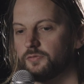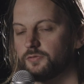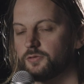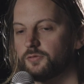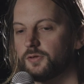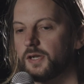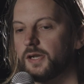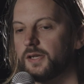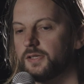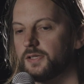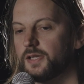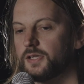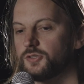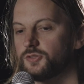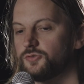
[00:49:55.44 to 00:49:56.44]
creating
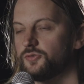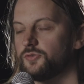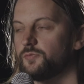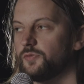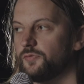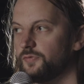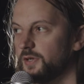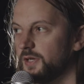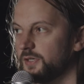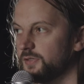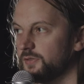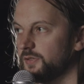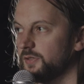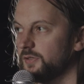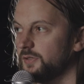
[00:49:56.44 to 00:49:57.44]
that zoom
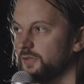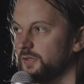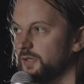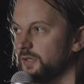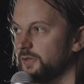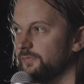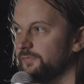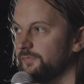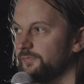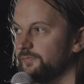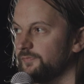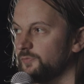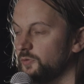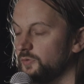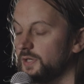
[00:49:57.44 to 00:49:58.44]
effect
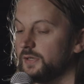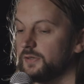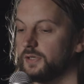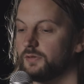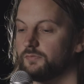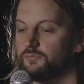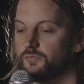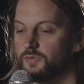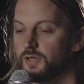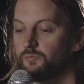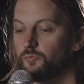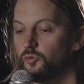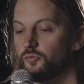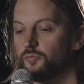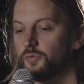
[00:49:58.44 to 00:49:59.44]
than, or that
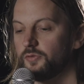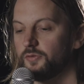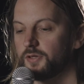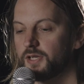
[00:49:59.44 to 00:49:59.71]
movement of the